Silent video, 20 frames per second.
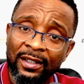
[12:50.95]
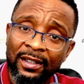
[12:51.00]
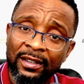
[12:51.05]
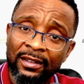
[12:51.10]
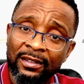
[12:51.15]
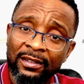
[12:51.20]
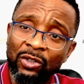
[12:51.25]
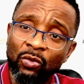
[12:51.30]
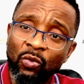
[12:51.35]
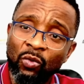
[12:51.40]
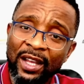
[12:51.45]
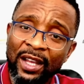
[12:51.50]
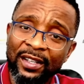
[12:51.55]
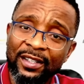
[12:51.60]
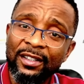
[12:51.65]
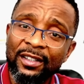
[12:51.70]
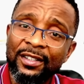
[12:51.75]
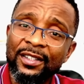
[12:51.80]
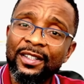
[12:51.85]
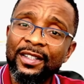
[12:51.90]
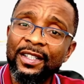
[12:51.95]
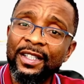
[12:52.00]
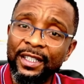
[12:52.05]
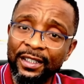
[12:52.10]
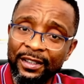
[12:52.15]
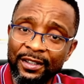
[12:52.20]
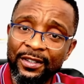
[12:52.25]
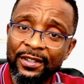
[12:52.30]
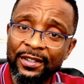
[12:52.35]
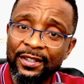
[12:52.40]
The West
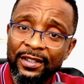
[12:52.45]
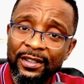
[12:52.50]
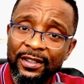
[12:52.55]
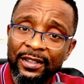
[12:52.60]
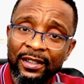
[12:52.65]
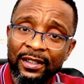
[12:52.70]
sees